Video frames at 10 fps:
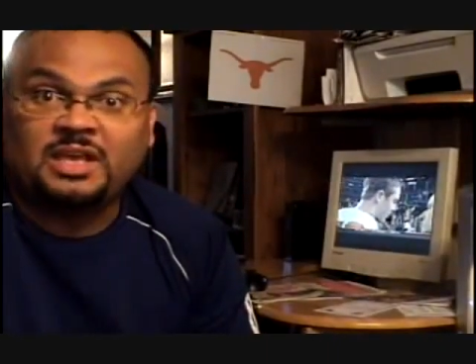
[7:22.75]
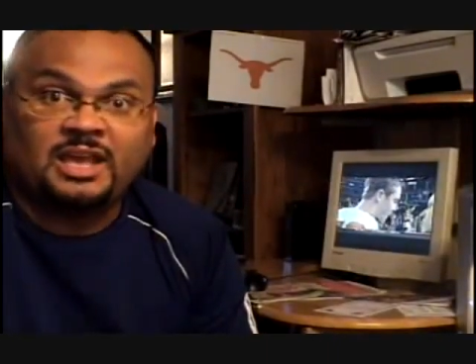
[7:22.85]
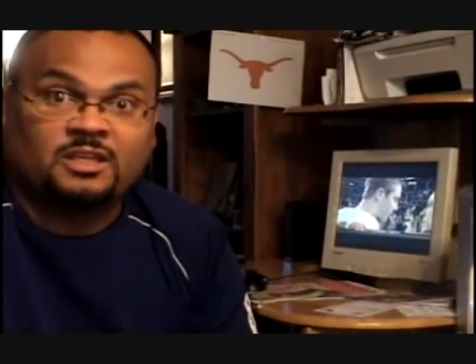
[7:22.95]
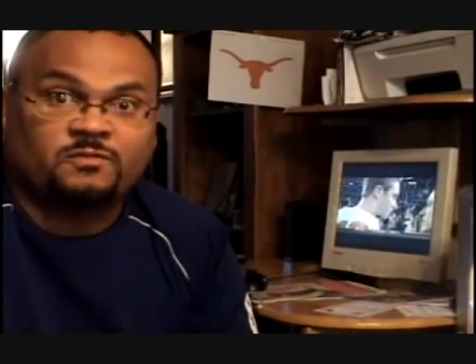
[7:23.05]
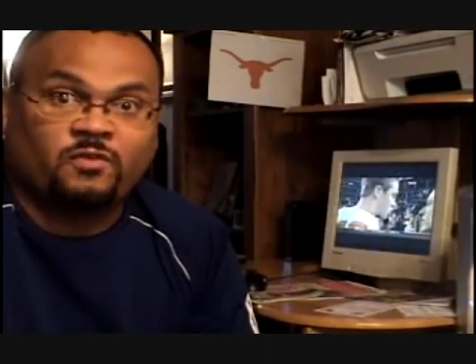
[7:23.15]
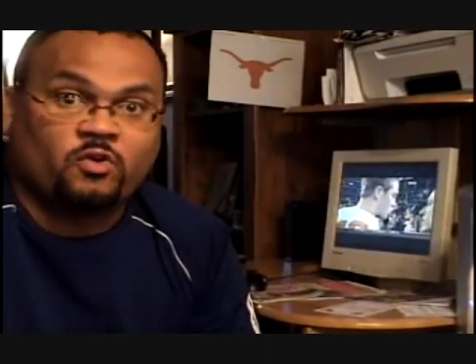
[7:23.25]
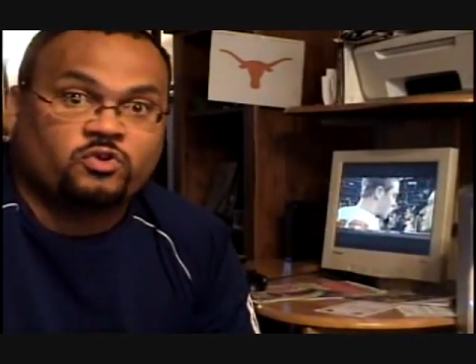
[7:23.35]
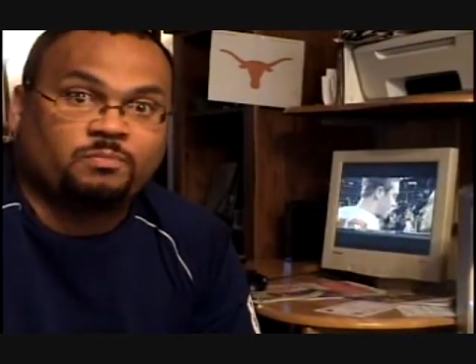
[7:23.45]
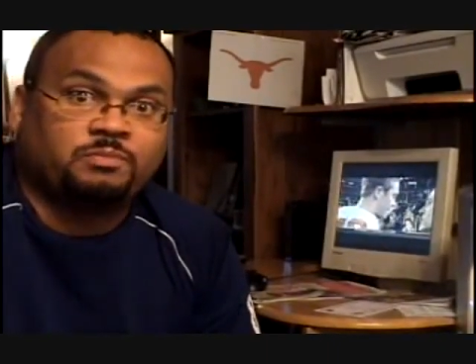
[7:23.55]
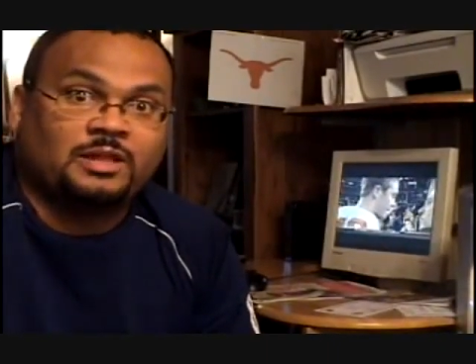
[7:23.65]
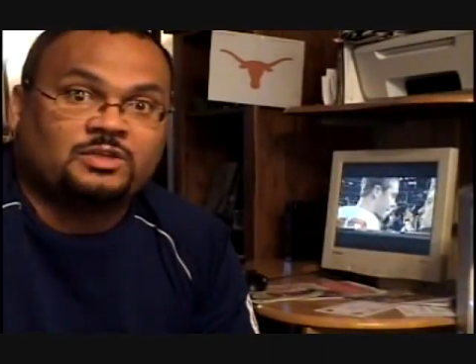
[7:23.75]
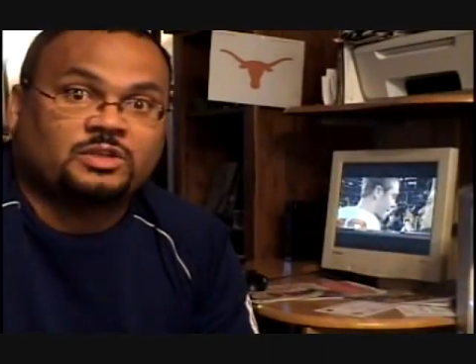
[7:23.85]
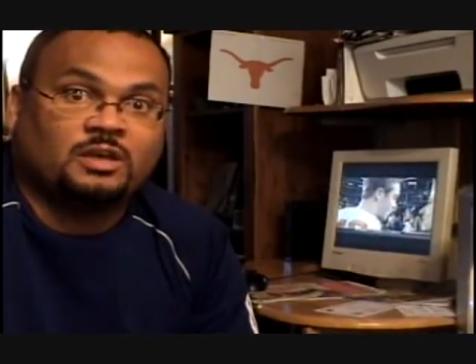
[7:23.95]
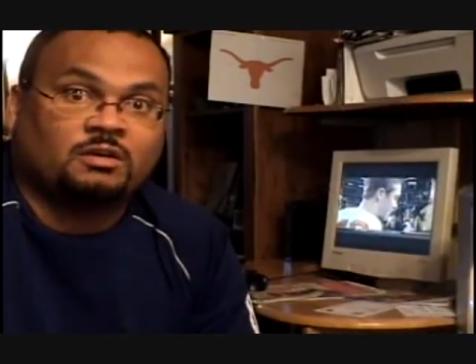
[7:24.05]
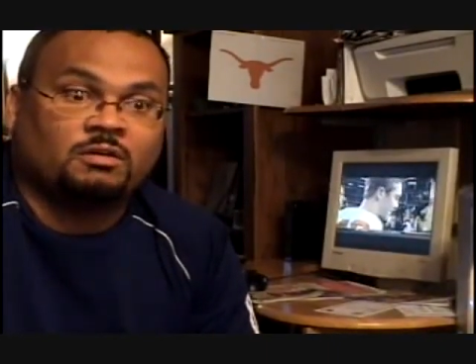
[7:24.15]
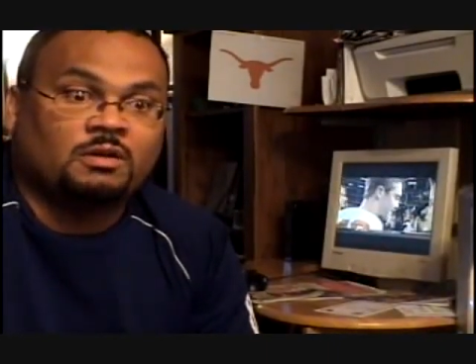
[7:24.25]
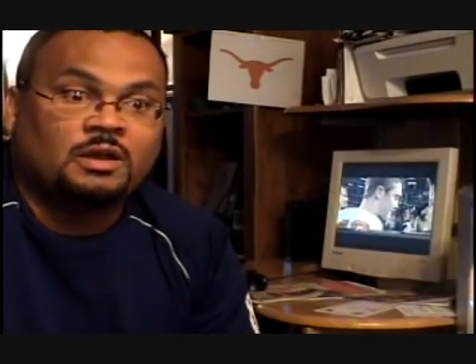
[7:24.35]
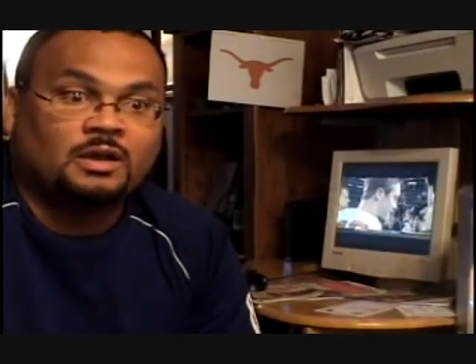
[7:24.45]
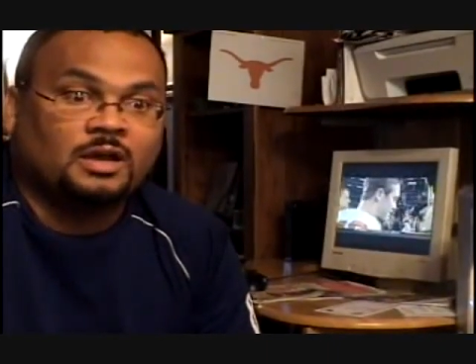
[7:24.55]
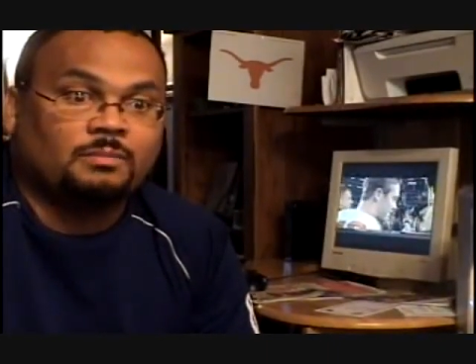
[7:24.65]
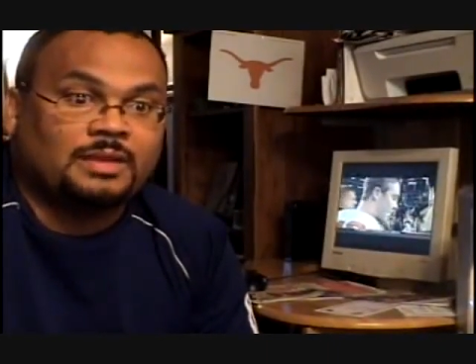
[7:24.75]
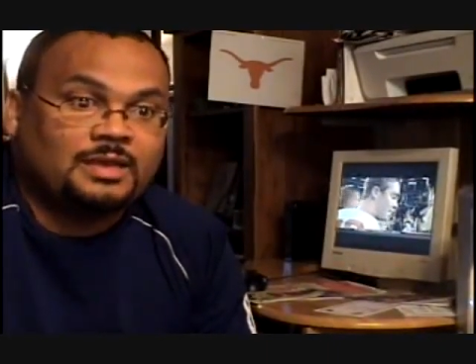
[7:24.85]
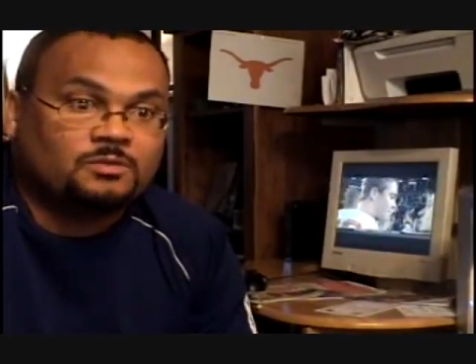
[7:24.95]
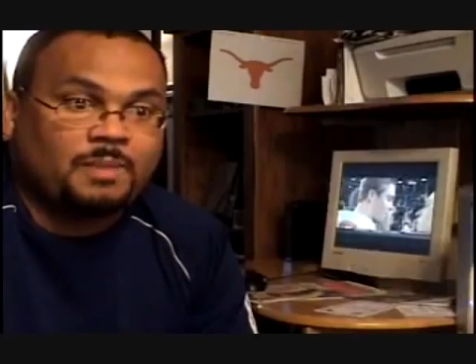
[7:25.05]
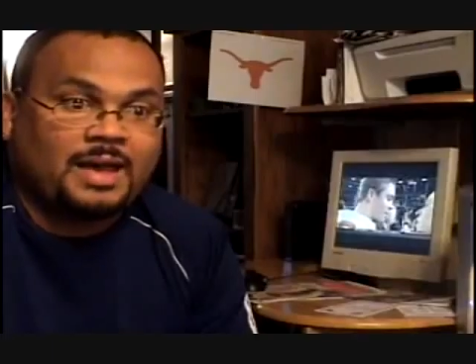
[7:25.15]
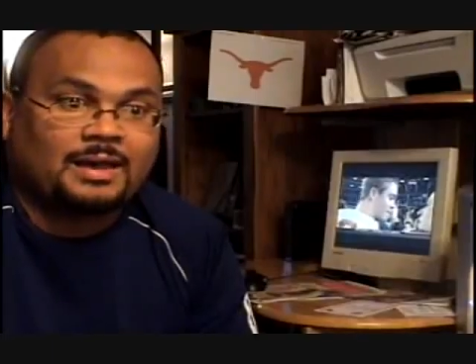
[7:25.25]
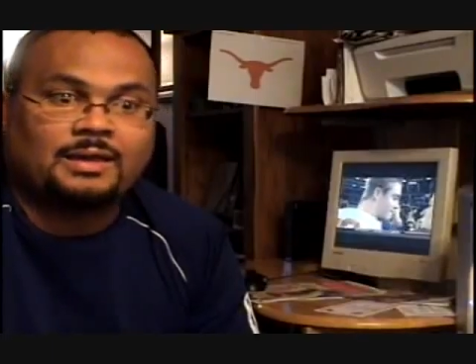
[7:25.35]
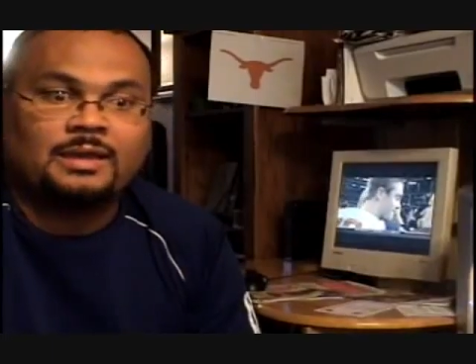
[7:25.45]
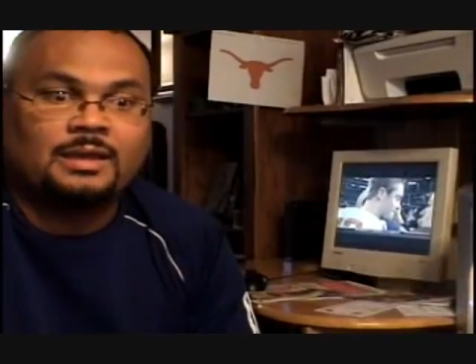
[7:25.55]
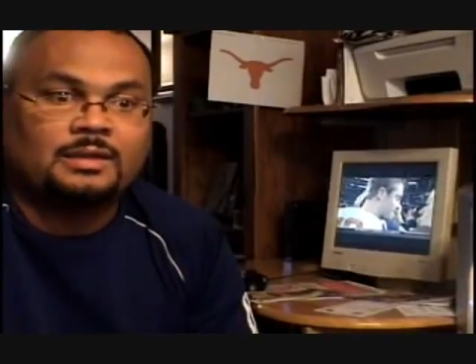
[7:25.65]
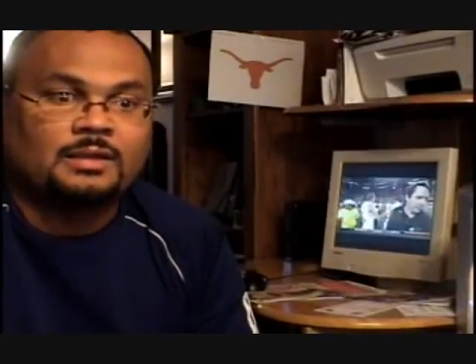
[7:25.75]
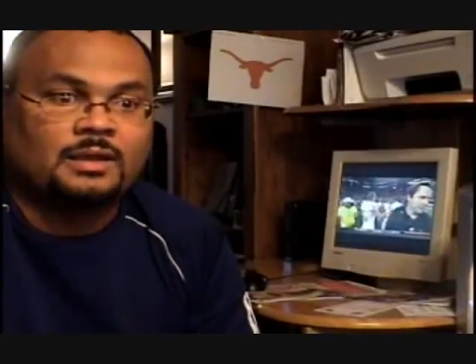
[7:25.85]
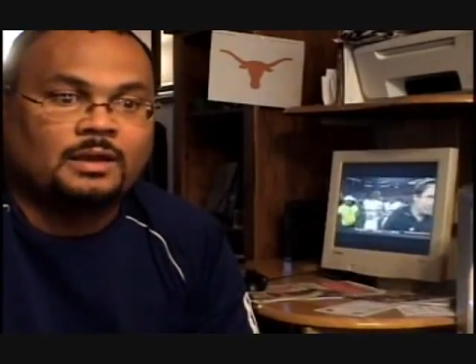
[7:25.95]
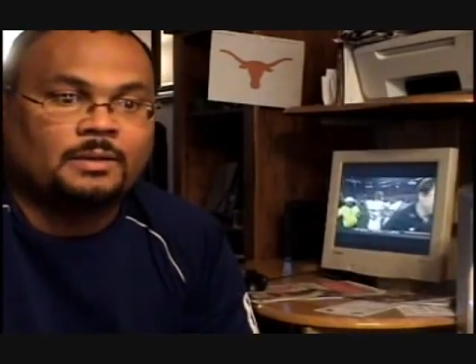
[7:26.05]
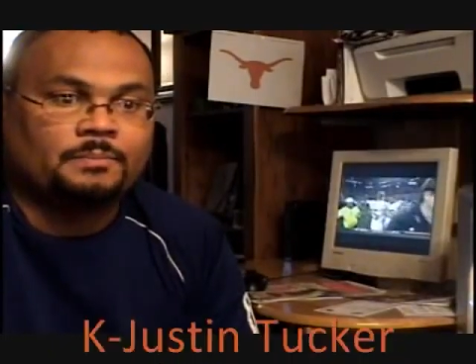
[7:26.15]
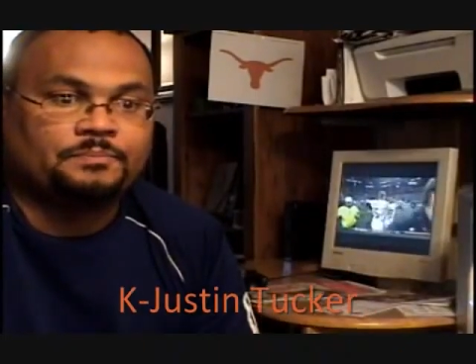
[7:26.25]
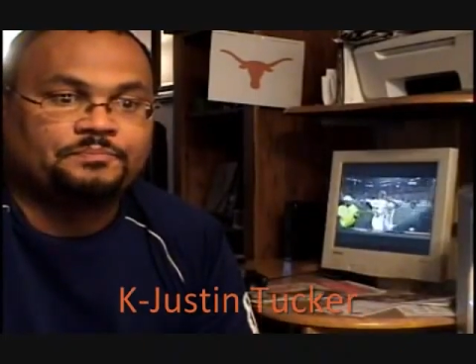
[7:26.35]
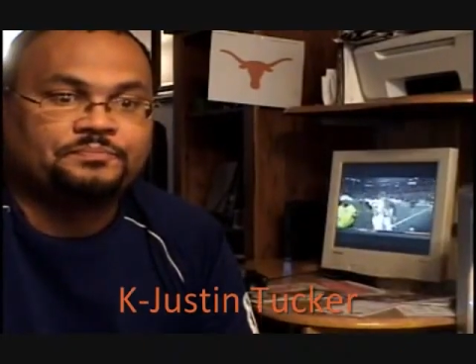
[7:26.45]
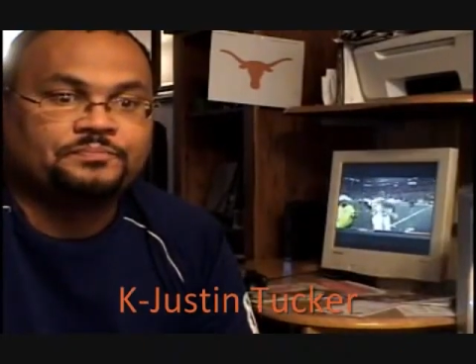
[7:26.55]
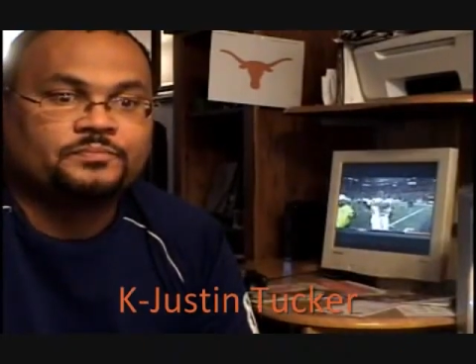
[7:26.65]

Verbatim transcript: And as far as your place kicker, um, he's back in um,